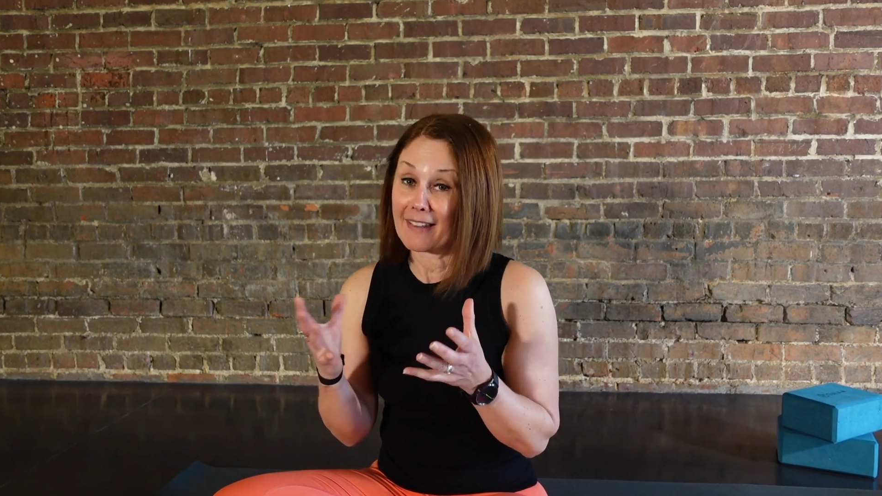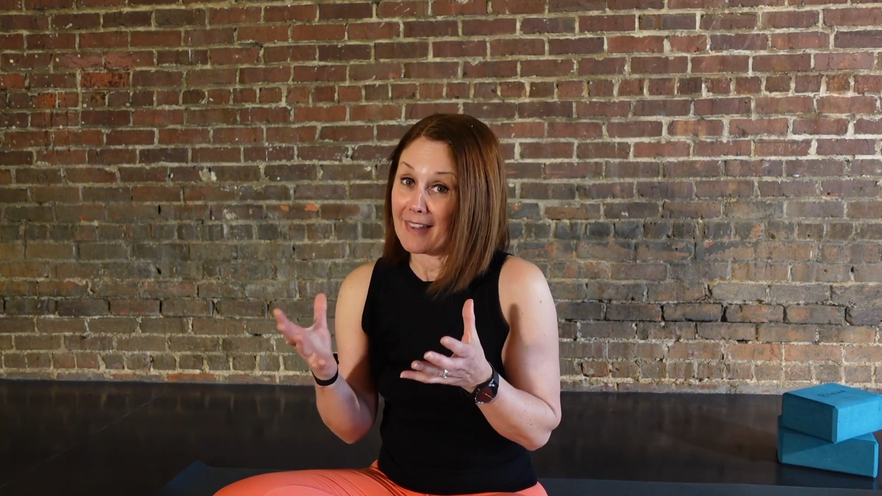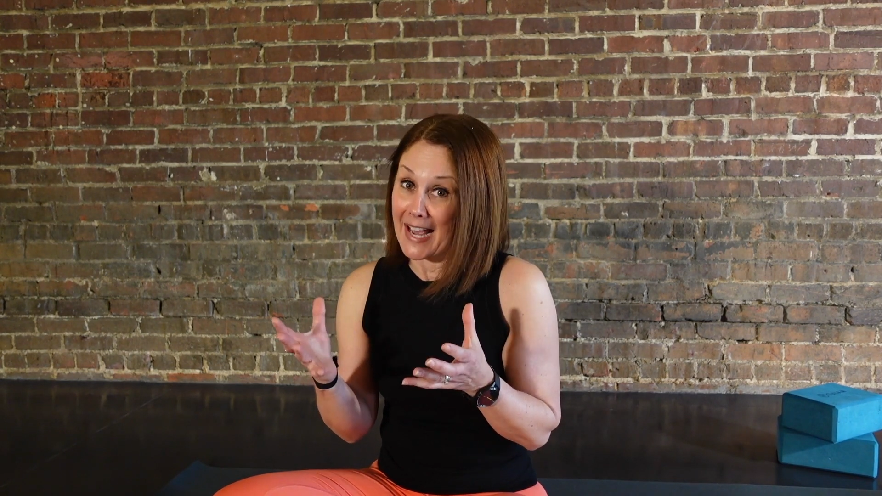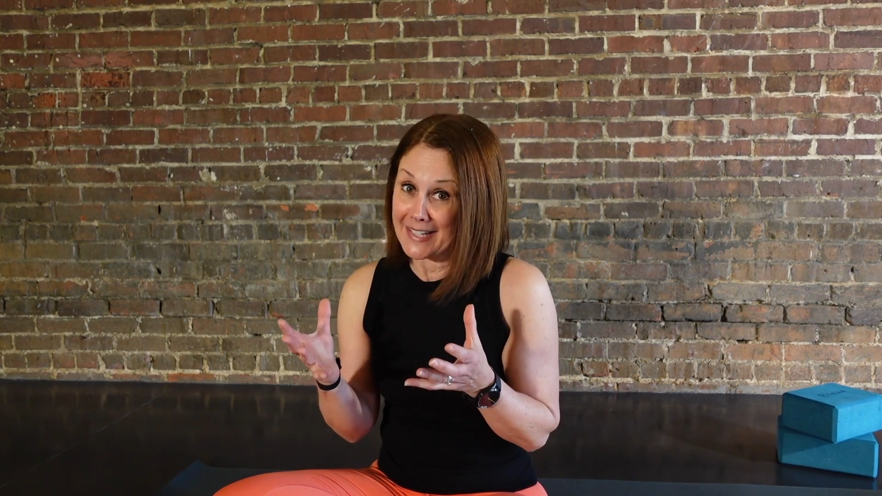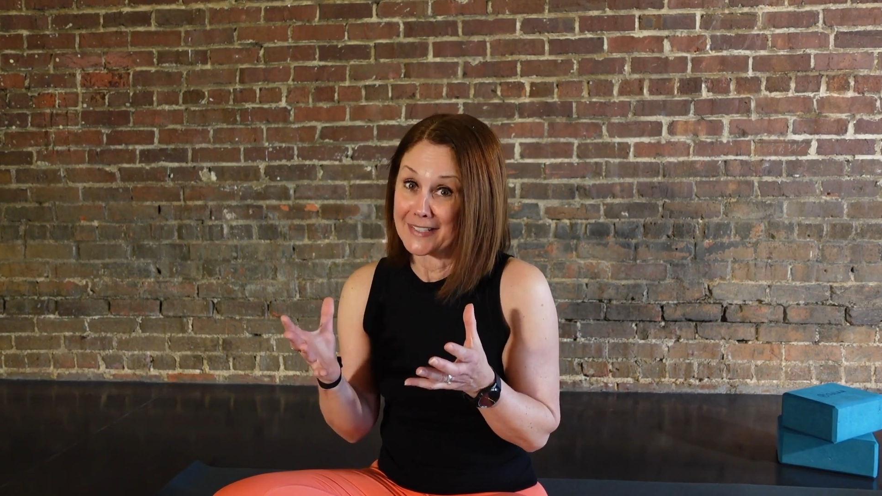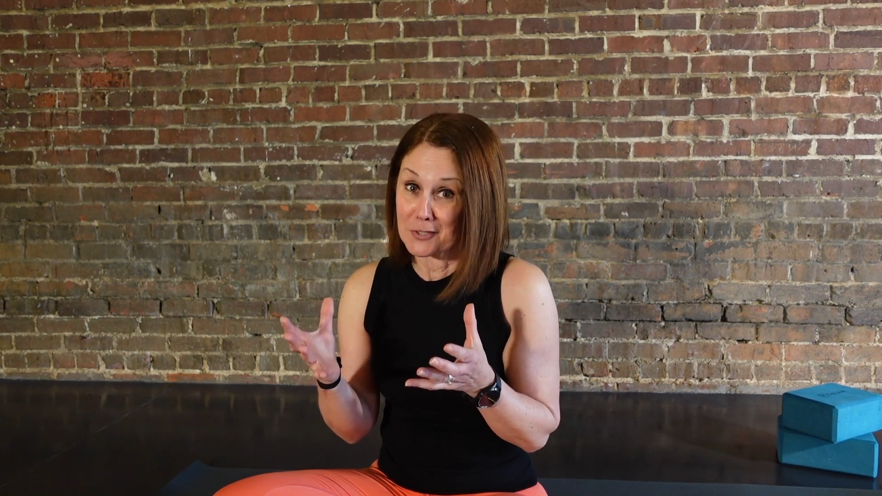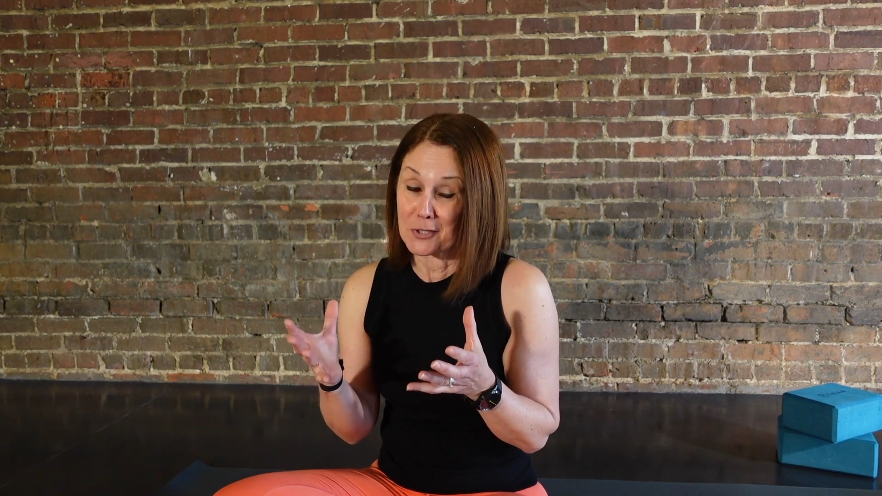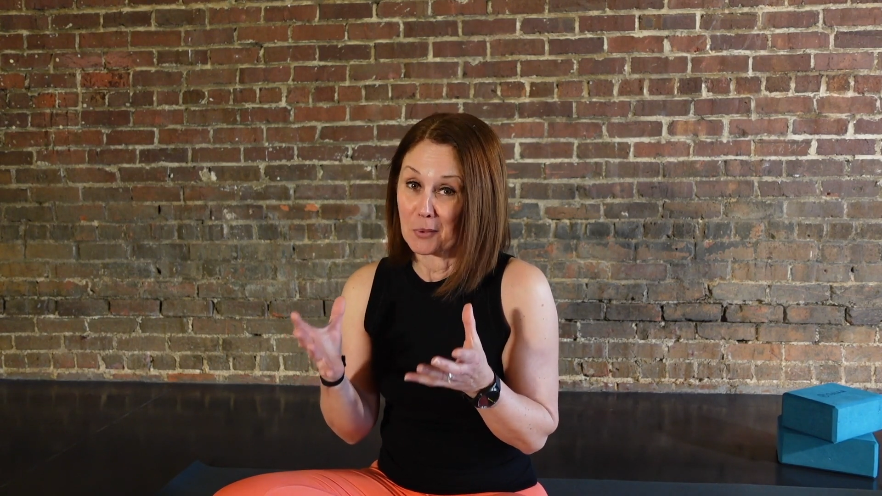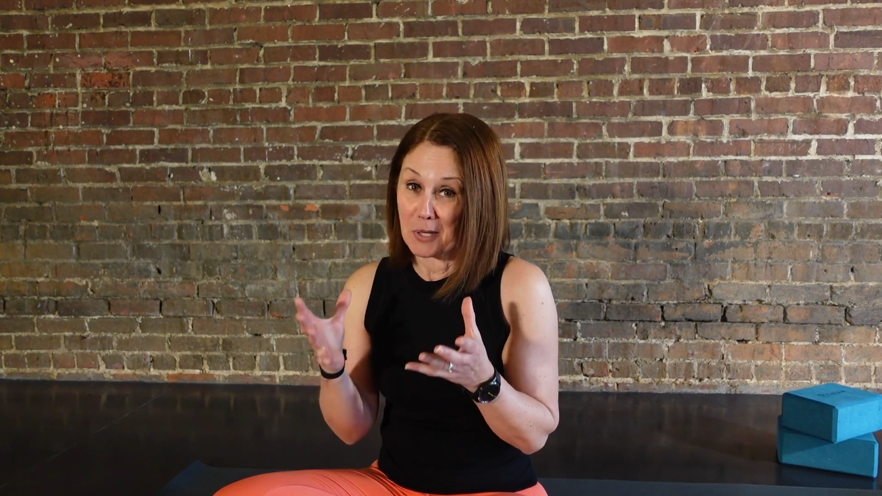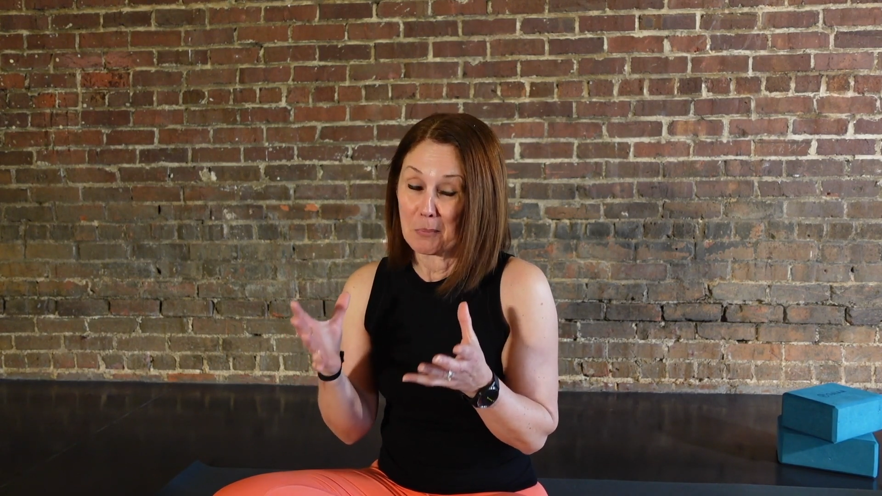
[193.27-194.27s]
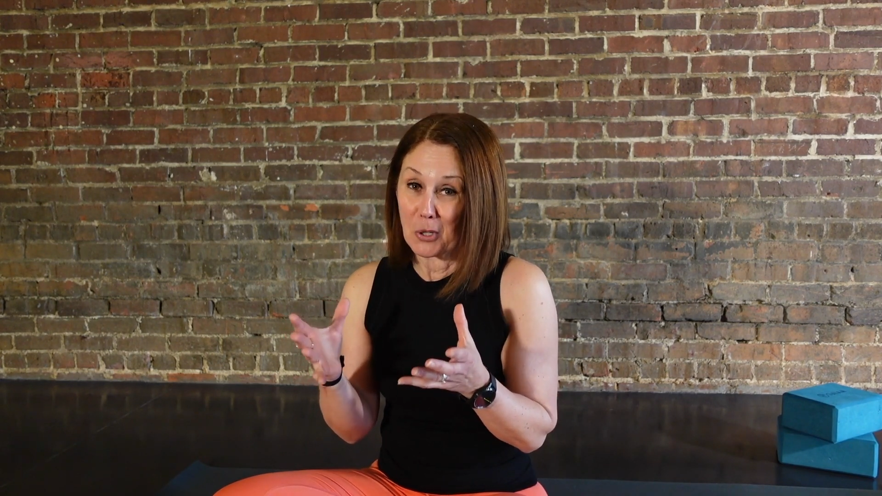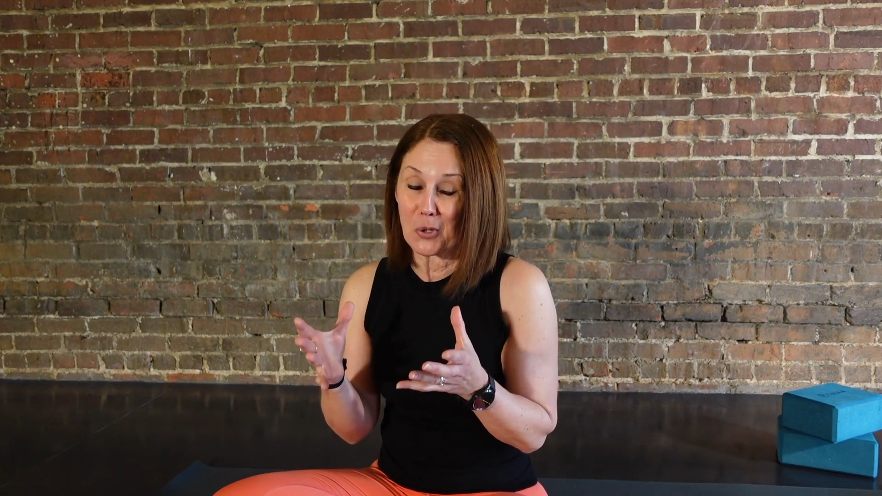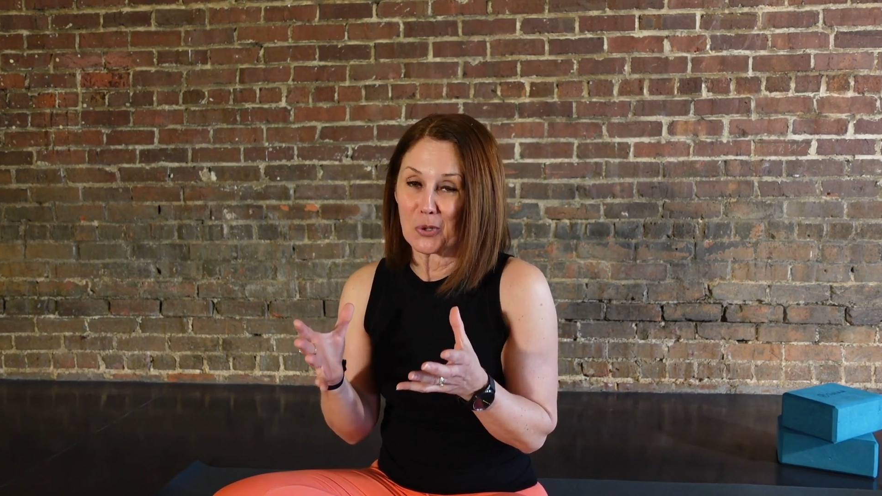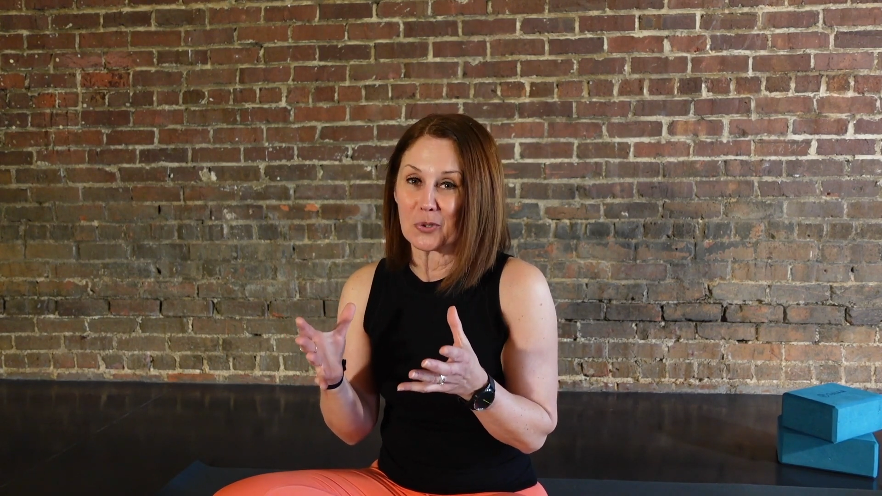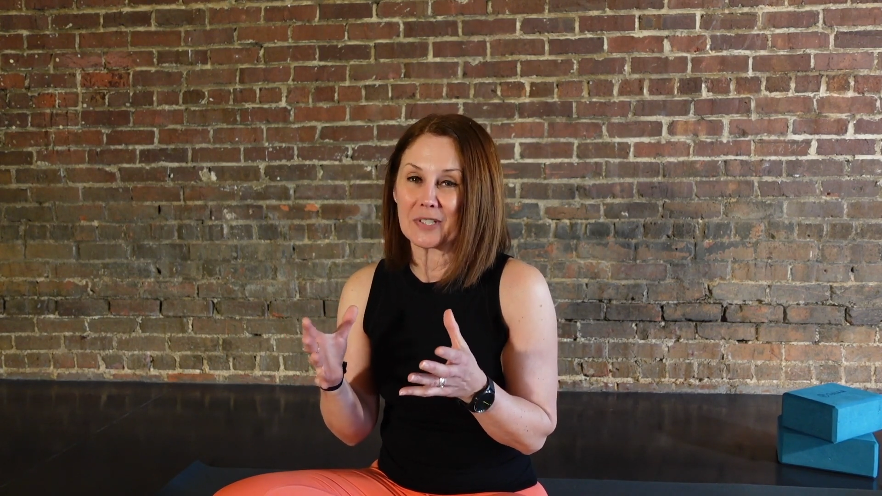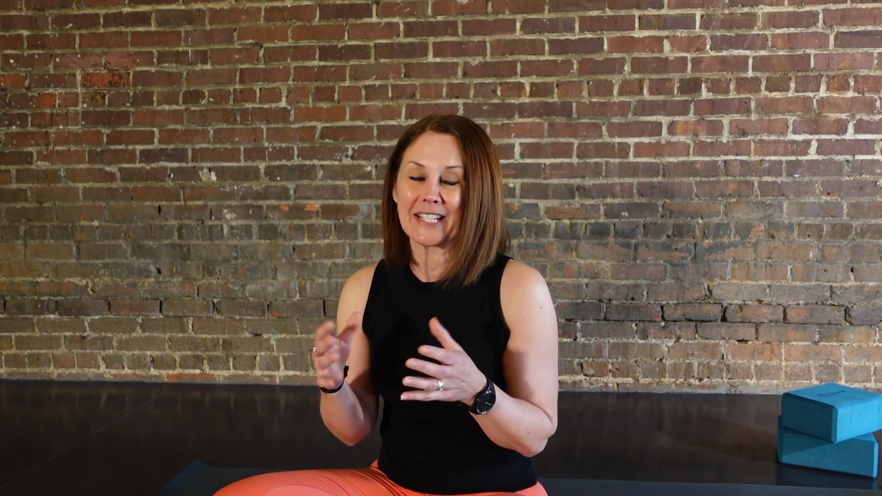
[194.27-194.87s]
likened to a bowl.